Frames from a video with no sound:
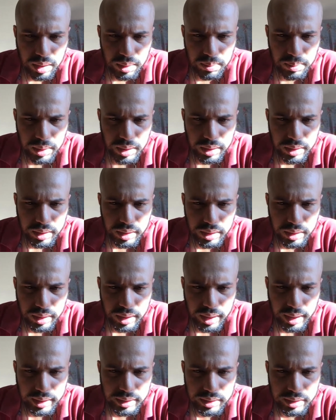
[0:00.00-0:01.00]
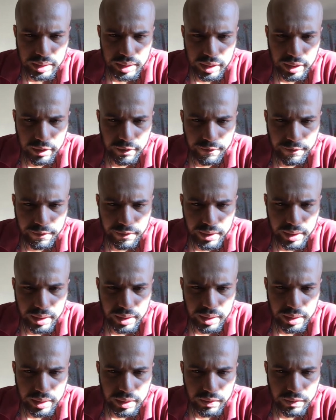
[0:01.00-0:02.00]
built-in ngIf
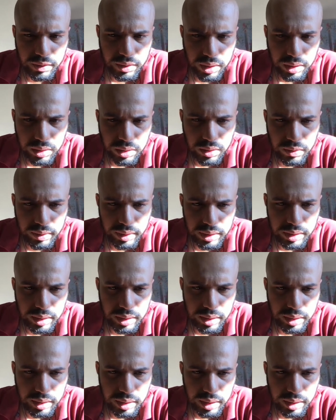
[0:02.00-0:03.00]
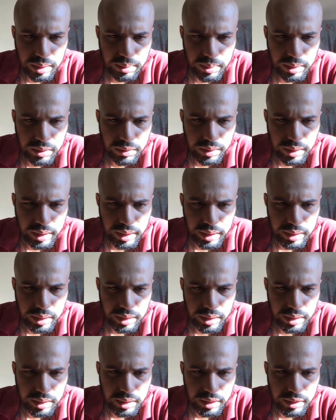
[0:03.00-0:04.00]
directive to control whether an element will render.